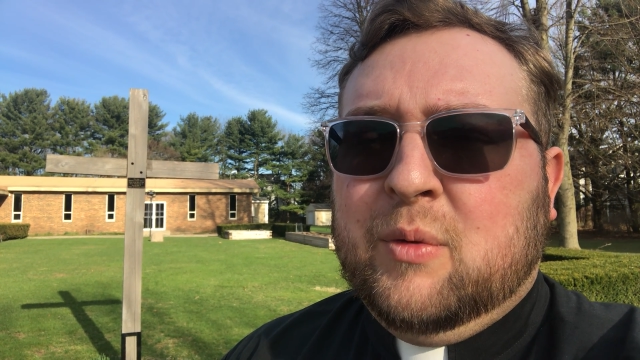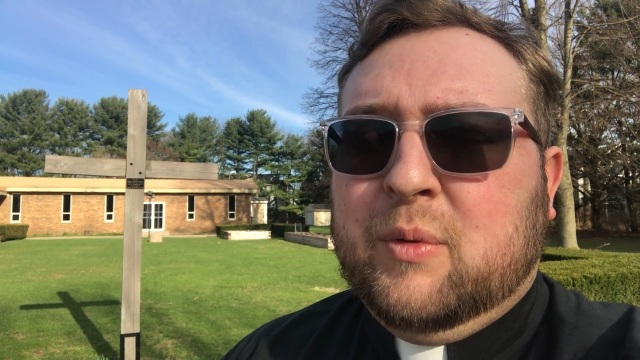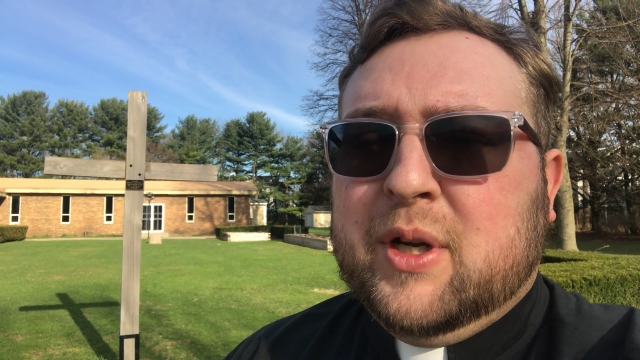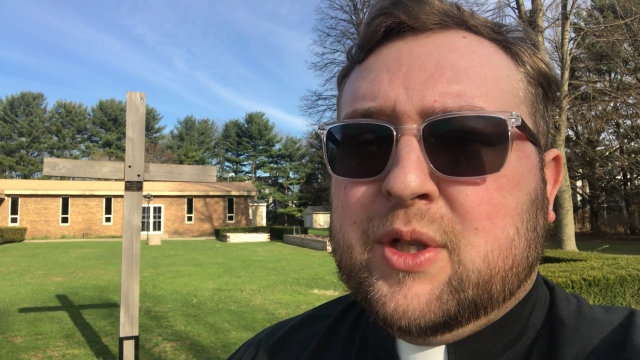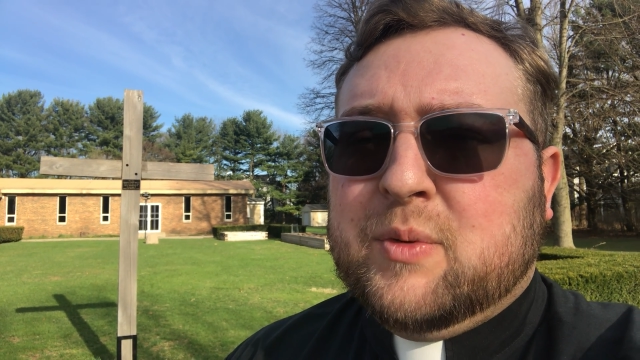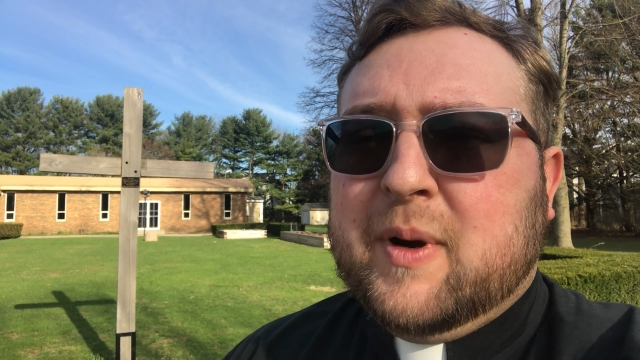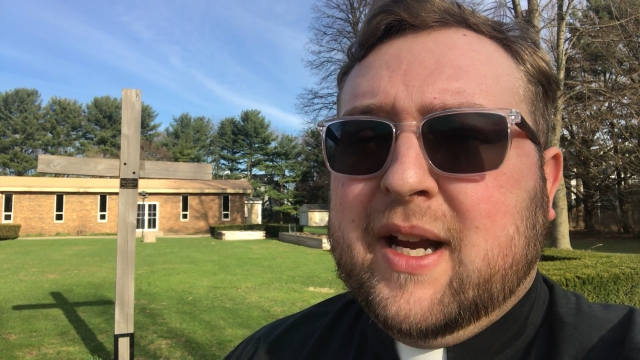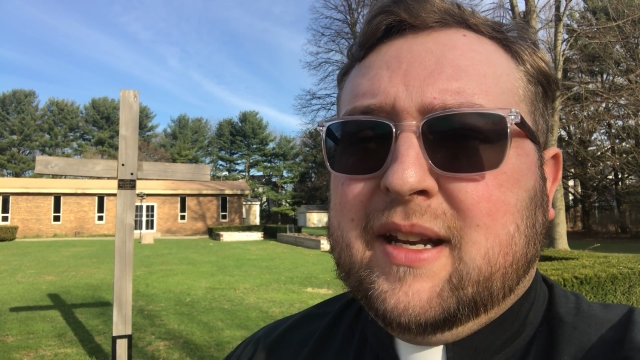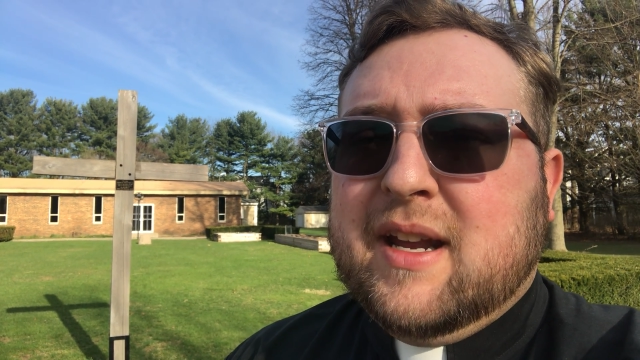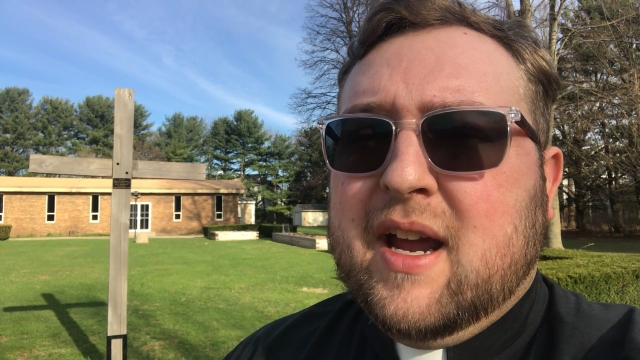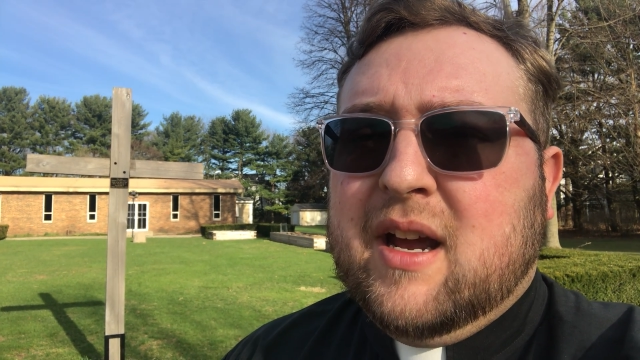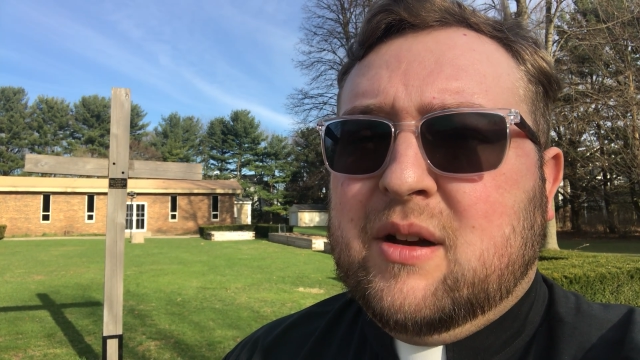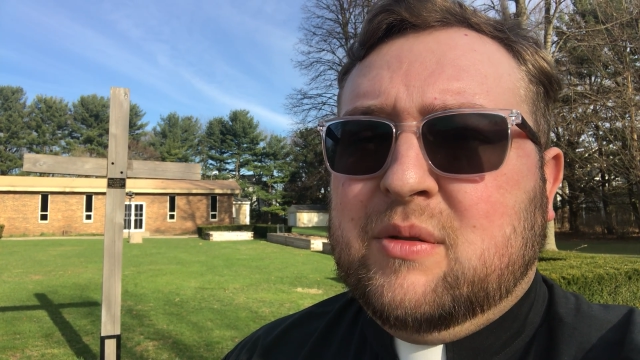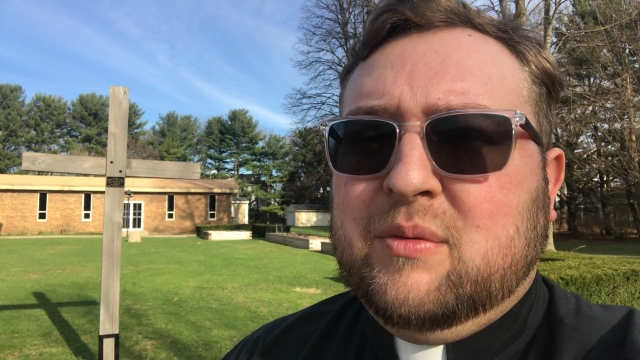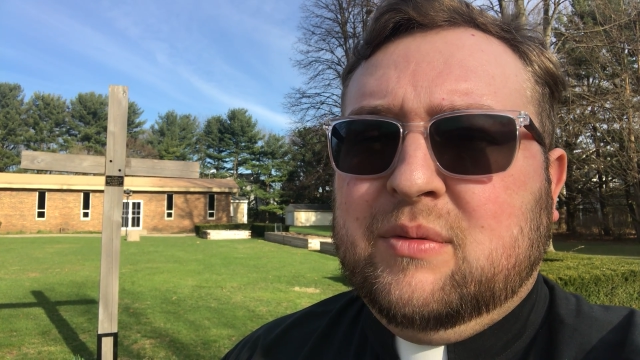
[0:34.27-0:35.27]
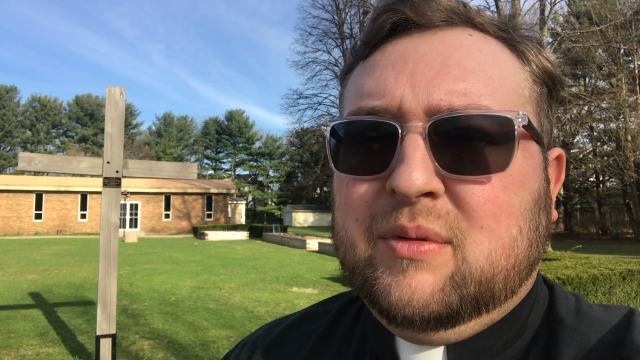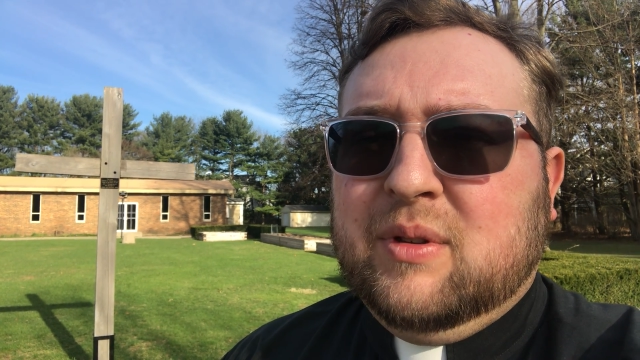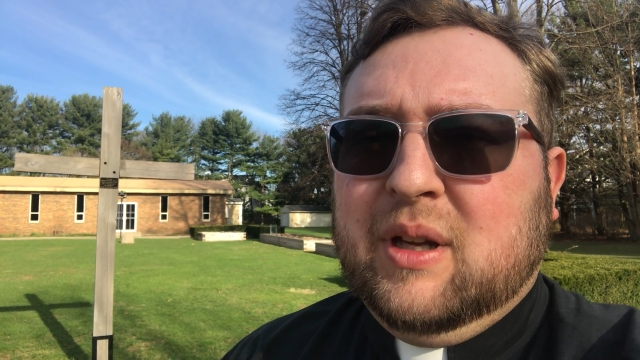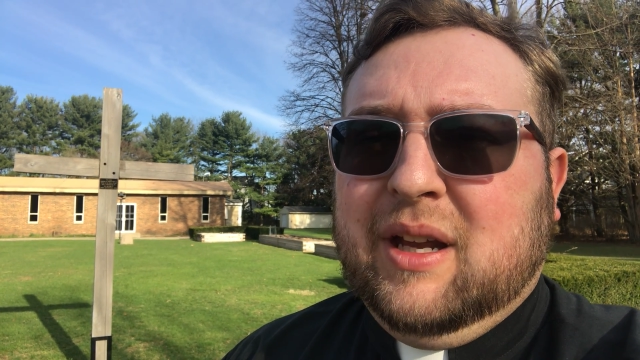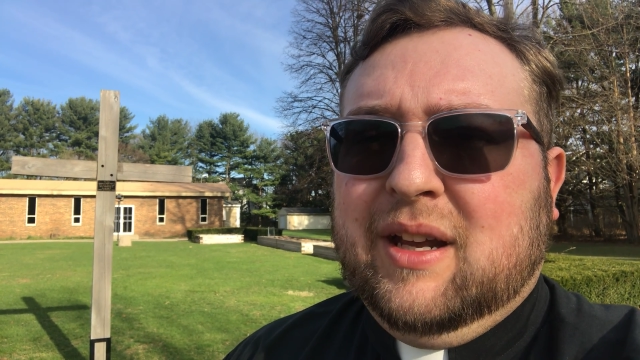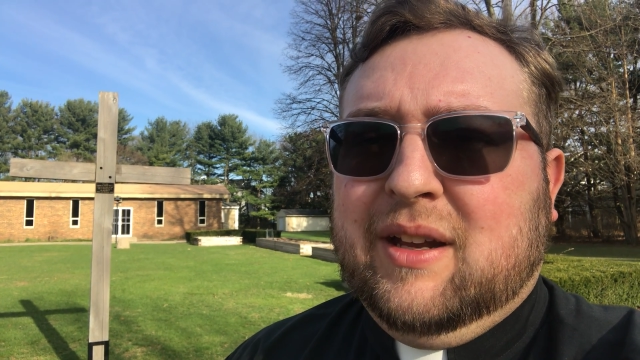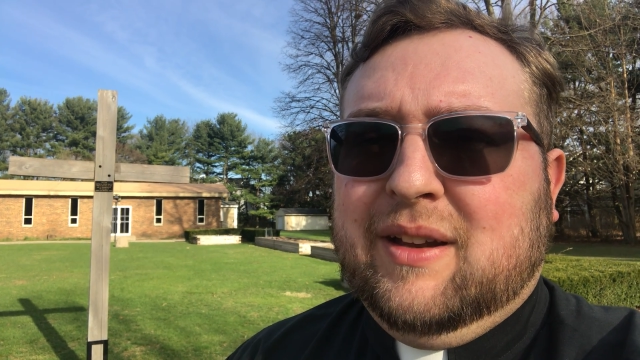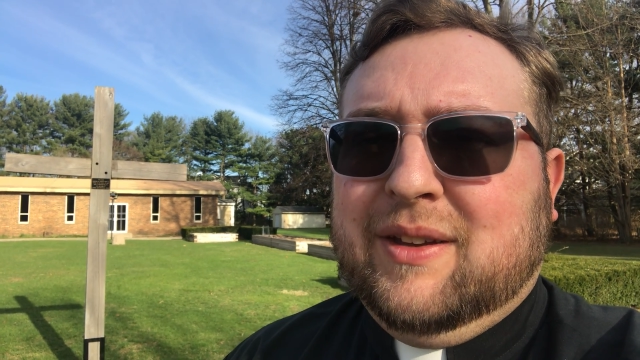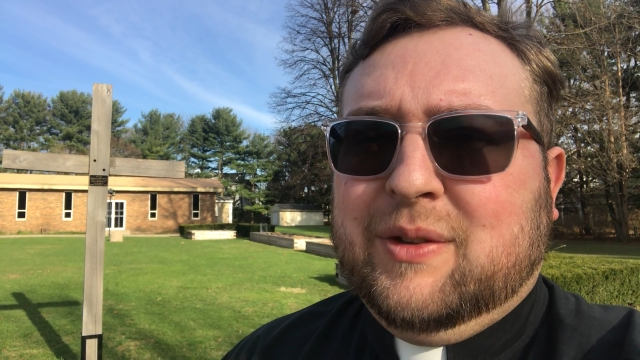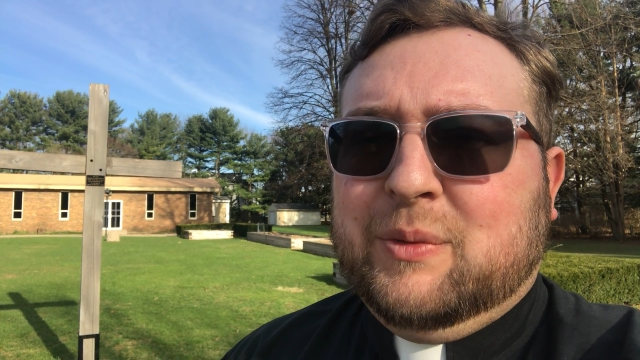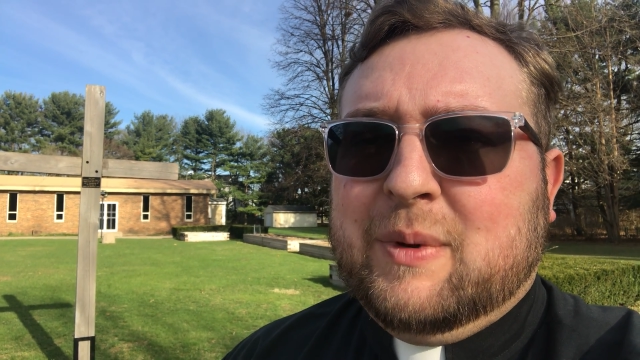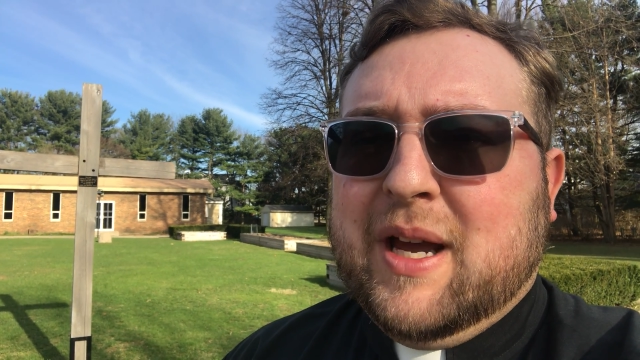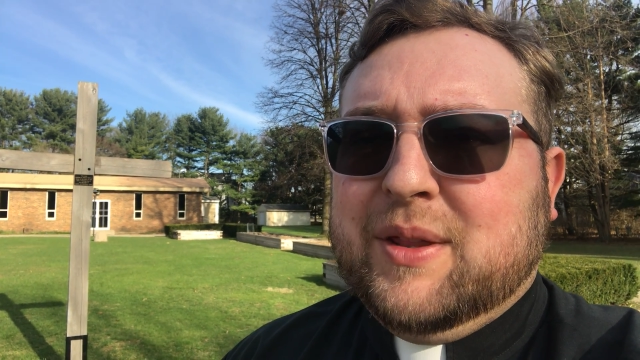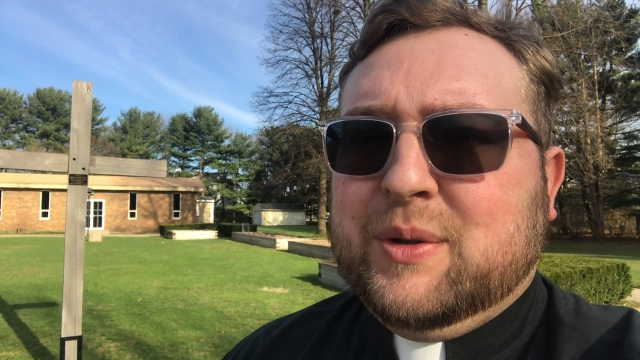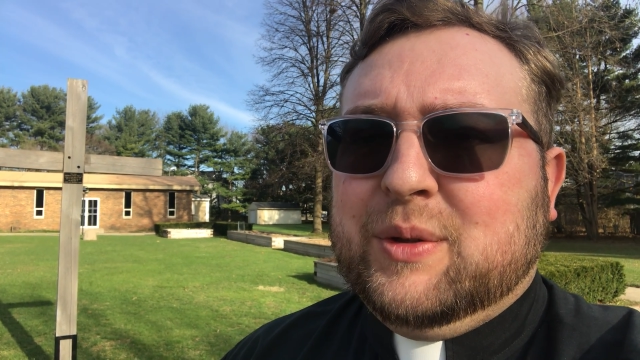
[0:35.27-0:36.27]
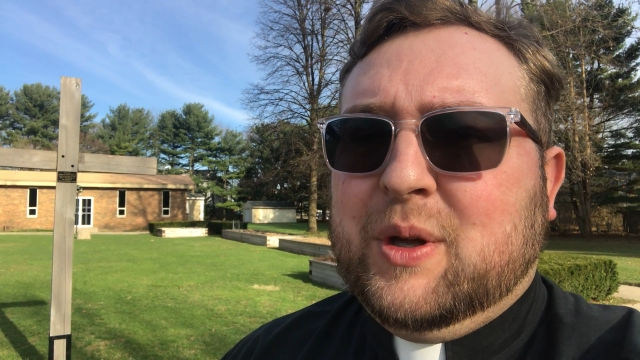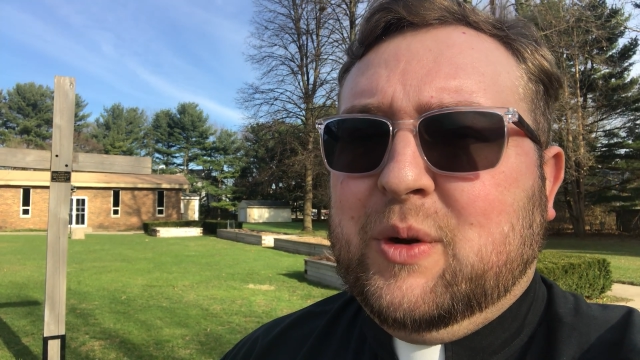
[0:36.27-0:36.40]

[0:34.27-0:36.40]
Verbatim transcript: which right now is rather